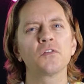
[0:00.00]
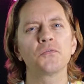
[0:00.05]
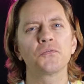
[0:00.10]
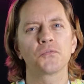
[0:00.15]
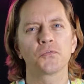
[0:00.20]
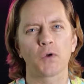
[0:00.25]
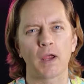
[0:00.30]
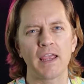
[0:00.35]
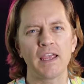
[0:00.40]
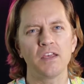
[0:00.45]
a
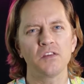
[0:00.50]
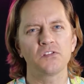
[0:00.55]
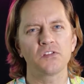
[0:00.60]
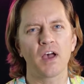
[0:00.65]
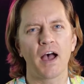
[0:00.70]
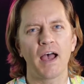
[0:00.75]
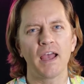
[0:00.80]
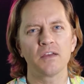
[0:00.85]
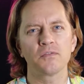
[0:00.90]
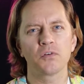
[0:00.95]
phrase
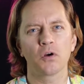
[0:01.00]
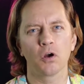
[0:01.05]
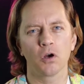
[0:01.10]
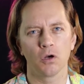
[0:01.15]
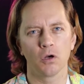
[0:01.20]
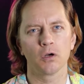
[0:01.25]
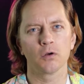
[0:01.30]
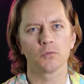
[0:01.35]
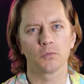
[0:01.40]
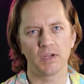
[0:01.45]
I've
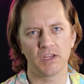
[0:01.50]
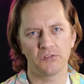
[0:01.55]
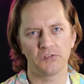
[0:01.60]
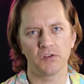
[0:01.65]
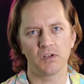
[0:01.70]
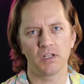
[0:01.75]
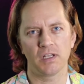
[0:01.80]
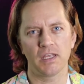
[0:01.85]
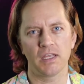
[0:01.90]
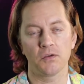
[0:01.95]
heard
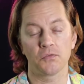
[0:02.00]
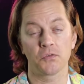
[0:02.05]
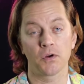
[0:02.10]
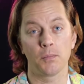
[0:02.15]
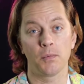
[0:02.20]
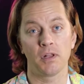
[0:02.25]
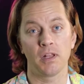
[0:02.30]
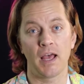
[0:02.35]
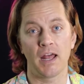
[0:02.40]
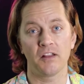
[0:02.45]
recently
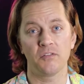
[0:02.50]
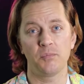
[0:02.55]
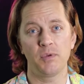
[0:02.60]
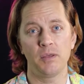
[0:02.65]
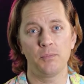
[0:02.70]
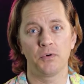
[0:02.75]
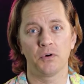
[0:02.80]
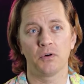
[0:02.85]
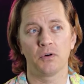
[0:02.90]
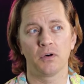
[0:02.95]
from a lot of
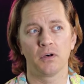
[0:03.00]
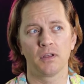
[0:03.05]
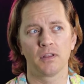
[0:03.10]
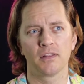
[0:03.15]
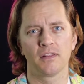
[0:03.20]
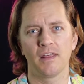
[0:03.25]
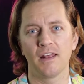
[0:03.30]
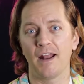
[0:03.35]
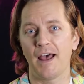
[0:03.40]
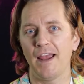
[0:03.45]
people
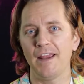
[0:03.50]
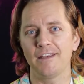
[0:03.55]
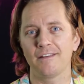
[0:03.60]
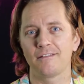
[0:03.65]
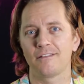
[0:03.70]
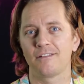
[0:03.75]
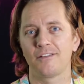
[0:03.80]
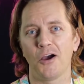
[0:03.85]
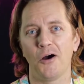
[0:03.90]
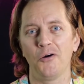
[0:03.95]
that I
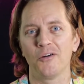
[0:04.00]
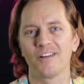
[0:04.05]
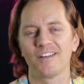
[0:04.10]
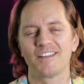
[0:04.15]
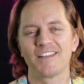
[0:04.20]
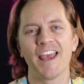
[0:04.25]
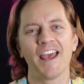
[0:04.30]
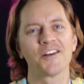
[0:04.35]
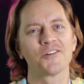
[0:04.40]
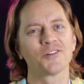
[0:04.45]
don't
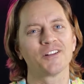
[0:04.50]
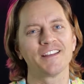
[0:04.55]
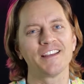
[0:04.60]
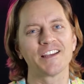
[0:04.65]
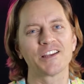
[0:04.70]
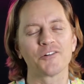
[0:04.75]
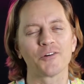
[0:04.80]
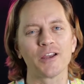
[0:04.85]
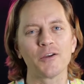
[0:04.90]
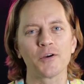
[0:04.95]
generally
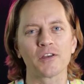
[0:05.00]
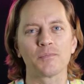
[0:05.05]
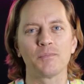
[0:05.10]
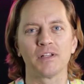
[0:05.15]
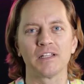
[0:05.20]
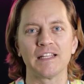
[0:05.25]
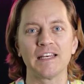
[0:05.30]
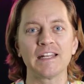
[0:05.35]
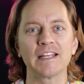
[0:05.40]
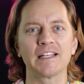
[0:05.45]
agree with
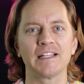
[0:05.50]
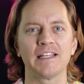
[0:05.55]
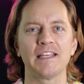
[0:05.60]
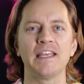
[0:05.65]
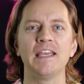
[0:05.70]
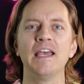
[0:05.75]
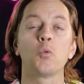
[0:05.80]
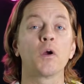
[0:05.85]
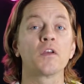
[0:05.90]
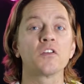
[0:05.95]

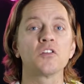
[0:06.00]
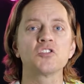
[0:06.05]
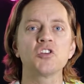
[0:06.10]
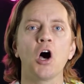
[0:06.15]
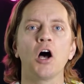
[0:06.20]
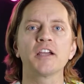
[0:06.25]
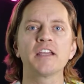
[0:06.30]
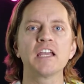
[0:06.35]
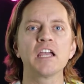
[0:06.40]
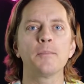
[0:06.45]
politically, where they're
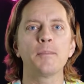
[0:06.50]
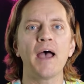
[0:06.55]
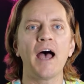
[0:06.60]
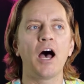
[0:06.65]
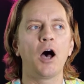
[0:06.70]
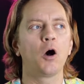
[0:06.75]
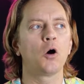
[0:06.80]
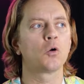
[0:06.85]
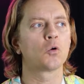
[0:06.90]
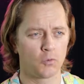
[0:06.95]
talking
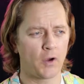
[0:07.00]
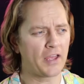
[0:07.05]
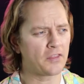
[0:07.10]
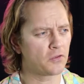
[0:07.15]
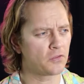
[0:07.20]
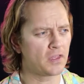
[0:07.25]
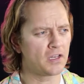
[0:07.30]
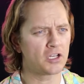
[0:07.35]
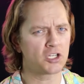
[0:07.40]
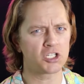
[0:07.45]
about
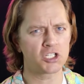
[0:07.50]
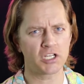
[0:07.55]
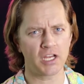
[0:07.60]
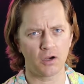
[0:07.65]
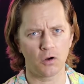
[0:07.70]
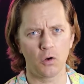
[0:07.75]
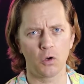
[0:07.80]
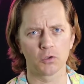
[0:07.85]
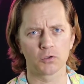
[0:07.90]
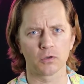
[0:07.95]
rather than a
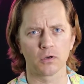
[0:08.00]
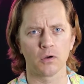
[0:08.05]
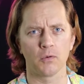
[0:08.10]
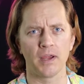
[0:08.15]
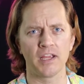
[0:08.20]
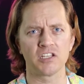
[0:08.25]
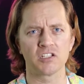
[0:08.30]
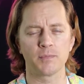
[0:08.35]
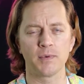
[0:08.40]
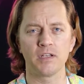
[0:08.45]
shareholder
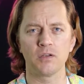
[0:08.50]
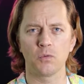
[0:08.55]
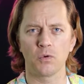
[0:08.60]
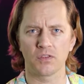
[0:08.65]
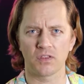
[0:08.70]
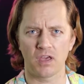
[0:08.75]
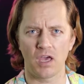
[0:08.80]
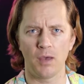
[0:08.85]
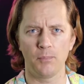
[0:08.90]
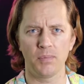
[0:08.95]
arrangement
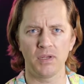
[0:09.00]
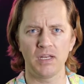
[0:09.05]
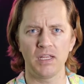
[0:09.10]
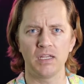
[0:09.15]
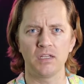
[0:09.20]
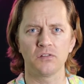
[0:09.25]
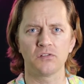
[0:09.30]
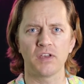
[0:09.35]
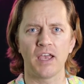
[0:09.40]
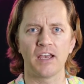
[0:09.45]
with
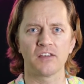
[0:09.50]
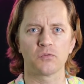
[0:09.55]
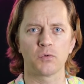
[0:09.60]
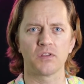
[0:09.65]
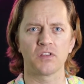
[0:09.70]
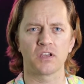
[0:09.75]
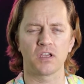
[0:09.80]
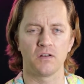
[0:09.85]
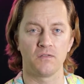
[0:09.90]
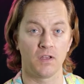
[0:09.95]
companies, as
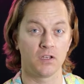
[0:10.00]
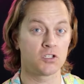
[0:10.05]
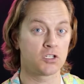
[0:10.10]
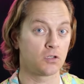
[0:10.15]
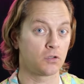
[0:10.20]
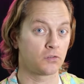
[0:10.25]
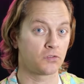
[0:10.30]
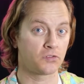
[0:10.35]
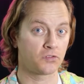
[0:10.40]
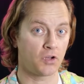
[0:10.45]
with a
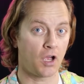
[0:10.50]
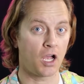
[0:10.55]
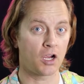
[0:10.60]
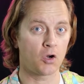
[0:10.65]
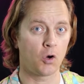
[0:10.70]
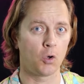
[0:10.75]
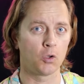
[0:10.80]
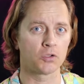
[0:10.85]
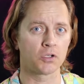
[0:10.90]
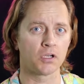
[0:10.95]
conventional
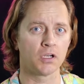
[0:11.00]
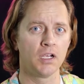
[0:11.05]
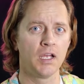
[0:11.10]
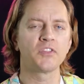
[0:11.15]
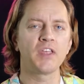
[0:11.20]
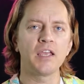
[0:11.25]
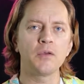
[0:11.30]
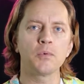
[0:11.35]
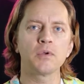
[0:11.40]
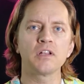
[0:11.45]
stockholder,
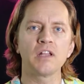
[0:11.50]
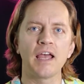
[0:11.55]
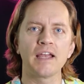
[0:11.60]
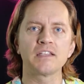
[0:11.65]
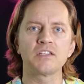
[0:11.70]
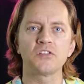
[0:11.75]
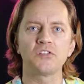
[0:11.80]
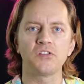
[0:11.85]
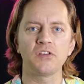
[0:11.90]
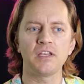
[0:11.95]
they would
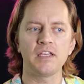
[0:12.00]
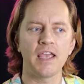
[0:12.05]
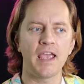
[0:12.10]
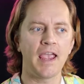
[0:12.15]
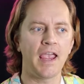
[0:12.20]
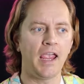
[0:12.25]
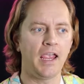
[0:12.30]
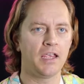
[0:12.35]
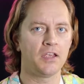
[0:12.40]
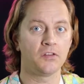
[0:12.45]
like to see
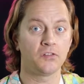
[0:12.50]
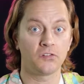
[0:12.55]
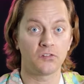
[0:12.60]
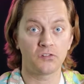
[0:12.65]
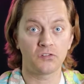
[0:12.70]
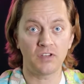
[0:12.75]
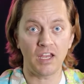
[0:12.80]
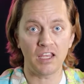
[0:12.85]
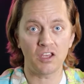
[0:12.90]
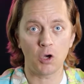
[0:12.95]
a
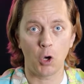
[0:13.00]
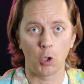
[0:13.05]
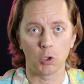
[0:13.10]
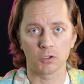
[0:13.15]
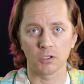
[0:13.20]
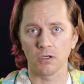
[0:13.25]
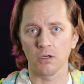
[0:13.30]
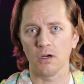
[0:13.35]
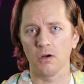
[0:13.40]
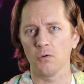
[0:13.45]

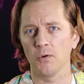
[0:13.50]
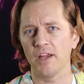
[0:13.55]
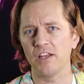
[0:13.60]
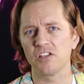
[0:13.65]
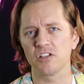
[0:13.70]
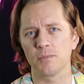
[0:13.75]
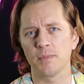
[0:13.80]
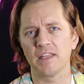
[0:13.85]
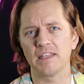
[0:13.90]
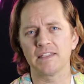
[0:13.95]
stakeholder
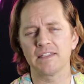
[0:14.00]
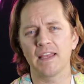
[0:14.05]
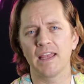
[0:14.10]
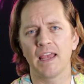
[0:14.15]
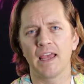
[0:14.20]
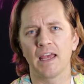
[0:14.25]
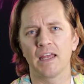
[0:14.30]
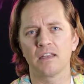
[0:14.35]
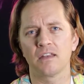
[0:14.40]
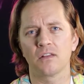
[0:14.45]
arrangement.
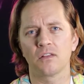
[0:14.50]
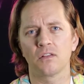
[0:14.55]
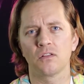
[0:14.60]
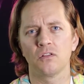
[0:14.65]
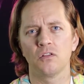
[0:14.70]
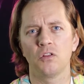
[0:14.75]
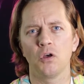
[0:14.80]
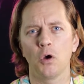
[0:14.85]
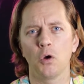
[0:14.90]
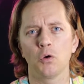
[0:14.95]
And
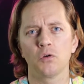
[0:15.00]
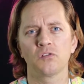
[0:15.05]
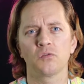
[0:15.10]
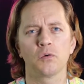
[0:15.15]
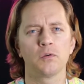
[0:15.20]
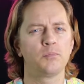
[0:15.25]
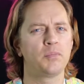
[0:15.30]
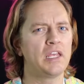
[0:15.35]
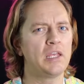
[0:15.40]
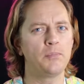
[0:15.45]
those
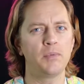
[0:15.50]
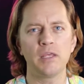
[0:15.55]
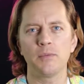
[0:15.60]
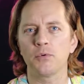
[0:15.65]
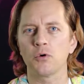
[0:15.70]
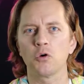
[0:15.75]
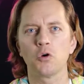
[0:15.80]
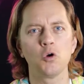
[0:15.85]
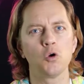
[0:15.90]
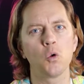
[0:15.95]
would be
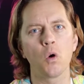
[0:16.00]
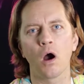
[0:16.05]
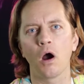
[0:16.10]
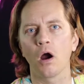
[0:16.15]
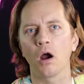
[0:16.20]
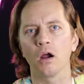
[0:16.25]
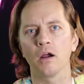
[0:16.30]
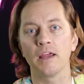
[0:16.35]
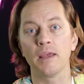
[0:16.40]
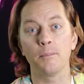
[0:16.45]
people who
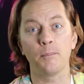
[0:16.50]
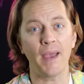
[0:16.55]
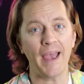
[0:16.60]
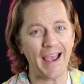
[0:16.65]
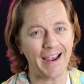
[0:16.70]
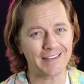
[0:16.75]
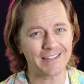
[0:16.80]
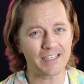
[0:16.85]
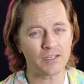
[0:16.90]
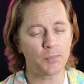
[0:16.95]
are
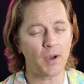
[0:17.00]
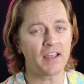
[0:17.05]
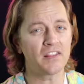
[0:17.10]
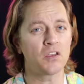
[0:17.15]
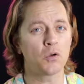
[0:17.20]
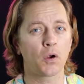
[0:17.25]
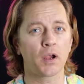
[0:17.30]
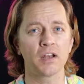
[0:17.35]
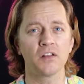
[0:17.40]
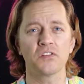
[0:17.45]
impacted by
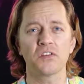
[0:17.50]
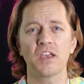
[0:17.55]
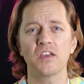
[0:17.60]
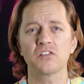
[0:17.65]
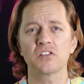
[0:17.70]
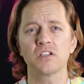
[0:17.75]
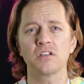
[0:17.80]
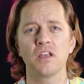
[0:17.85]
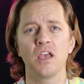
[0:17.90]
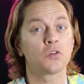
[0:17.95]
the
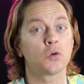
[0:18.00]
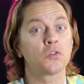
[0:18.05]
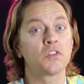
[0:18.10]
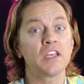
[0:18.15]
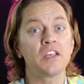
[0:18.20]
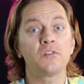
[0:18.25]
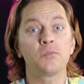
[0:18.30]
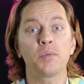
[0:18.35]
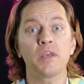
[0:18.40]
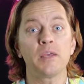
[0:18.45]
organization. So
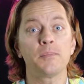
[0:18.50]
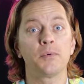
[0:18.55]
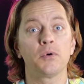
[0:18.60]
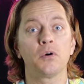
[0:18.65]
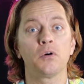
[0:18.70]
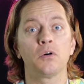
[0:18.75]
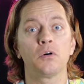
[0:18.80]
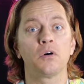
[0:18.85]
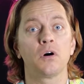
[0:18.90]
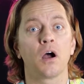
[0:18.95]
these
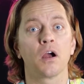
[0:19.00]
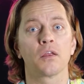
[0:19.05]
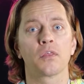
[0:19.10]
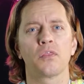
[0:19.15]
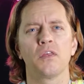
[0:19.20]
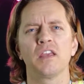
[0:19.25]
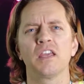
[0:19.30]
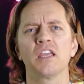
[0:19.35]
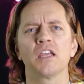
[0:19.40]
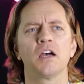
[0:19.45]
people are
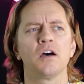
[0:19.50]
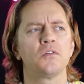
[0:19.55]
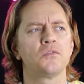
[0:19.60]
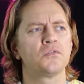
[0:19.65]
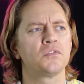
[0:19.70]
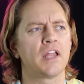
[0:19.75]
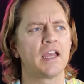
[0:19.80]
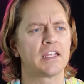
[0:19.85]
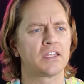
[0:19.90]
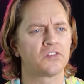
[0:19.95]
thinking
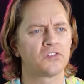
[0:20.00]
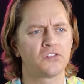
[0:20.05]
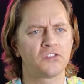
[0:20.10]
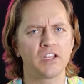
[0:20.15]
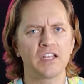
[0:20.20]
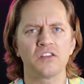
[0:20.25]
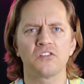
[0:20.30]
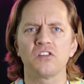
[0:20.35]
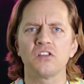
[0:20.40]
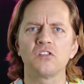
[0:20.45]
of like
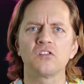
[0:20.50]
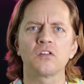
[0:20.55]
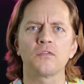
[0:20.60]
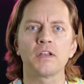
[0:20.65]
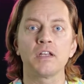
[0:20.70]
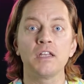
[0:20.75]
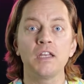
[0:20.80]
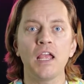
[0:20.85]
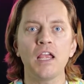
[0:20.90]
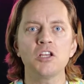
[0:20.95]
citizens of
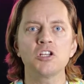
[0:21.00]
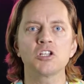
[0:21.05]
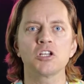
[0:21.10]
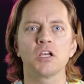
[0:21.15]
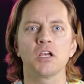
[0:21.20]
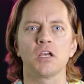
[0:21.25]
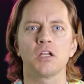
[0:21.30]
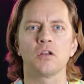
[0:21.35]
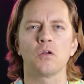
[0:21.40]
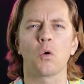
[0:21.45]
a
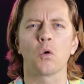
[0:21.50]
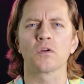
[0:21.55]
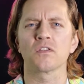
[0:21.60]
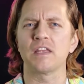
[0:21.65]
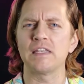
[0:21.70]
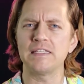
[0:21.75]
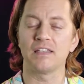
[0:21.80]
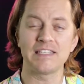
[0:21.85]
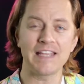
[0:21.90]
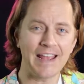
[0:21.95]
nation or
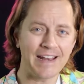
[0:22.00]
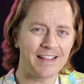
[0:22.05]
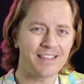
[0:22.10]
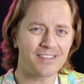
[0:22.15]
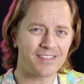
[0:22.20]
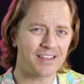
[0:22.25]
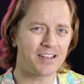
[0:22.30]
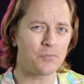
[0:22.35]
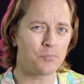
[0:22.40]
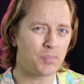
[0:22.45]
the
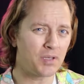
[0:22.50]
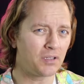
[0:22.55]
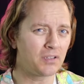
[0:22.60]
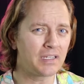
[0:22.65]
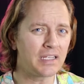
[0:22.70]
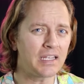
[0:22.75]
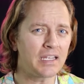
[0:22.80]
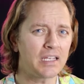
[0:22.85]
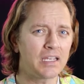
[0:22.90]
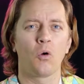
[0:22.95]
tenants in a
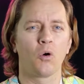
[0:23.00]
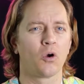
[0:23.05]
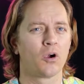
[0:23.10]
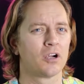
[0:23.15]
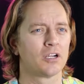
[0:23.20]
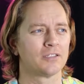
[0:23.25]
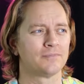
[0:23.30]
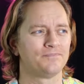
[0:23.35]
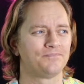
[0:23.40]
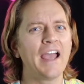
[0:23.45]
building,
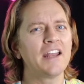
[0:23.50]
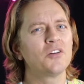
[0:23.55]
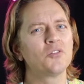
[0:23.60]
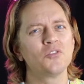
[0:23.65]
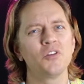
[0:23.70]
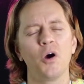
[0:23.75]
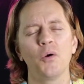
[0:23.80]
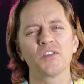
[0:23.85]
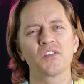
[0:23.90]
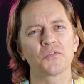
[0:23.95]
or I
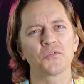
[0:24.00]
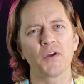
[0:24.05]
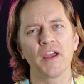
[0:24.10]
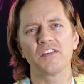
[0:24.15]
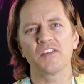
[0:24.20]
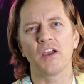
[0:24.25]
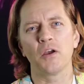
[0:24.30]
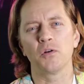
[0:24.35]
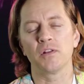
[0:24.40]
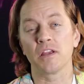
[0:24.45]
don't know, it's a
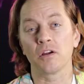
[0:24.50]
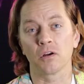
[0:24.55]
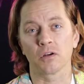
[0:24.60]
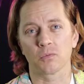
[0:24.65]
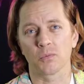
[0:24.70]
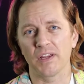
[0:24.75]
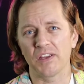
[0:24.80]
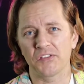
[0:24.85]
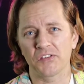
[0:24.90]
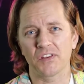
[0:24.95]
phrase I only
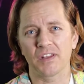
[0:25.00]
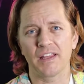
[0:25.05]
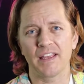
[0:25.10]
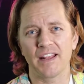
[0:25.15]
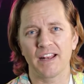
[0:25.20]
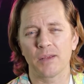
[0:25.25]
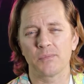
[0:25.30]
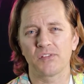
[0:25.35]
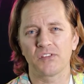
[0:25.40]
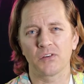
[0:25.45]
heard recently
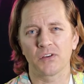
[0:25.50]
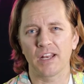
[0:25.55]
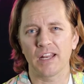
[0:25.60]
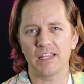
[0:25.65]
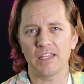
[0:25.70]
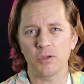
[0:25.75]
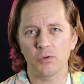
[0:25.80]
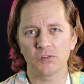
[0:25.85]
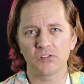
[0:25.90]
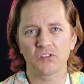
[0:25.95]
and I'm still
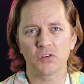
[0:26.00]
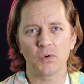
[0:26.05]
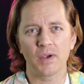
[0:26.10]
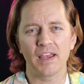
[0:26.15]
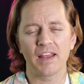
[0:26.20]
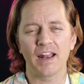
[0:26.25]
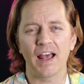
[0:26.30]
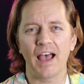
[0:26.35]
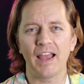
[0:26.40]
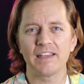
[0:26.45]
getting used to
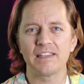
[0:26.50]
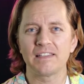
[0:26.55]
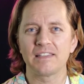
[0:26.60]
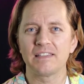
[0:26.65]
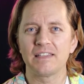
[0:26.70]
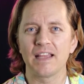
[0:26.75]
it. I